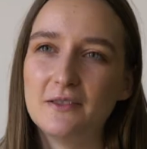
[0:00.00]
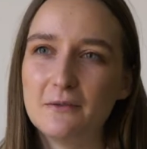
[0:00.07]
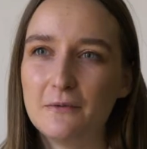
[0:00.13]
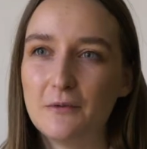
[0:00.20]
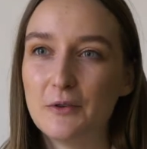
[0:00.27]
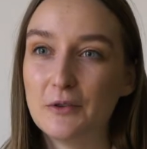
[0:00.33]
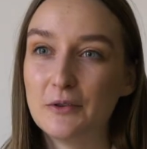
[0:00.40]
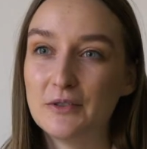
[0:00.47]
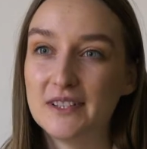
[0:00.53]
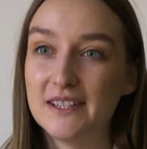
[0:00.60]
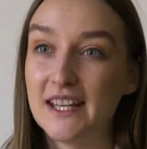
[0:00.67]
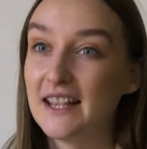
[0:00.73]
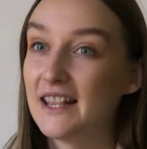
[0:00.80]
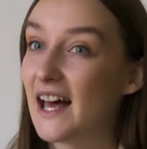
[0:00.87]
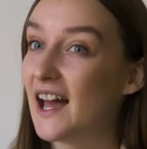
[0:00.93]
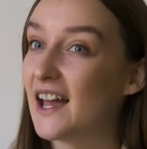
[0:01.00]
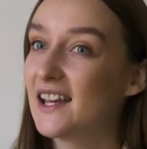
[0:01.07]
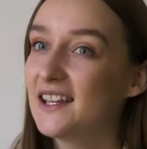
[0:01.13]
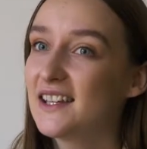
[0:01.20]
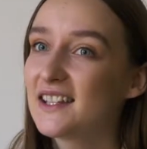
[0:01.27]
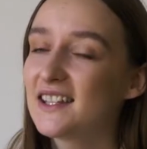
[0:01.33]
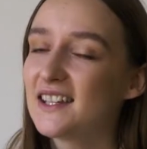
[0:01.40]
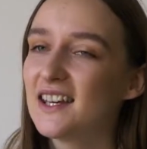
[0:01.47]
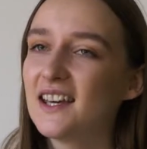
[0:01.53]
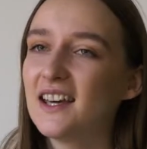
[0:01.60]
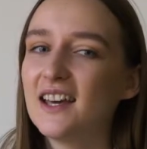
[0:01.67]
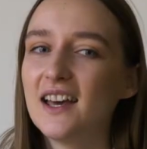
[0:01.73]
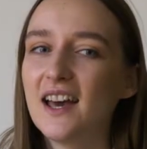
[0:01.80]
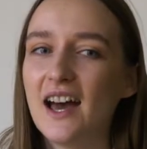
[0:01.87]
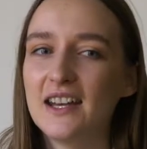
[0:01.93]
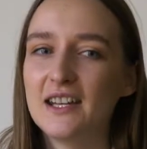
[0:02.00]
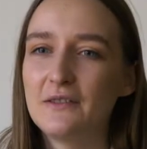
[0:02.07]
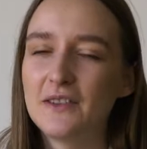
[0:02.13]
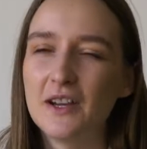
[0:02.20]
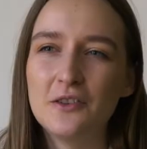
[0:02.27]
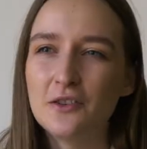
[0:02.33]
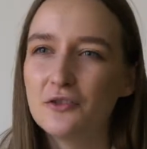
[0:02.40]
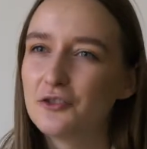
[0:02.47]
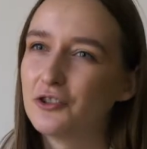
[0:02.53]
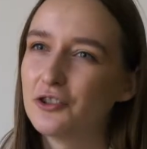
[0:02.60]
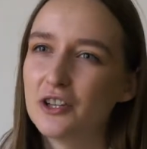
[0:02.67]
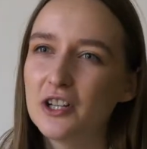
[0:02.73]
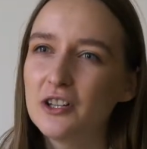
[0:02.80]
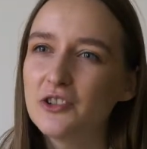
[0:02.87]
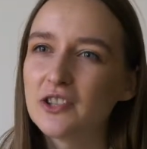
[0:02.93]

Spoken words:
of photos they like. And if they're not sure,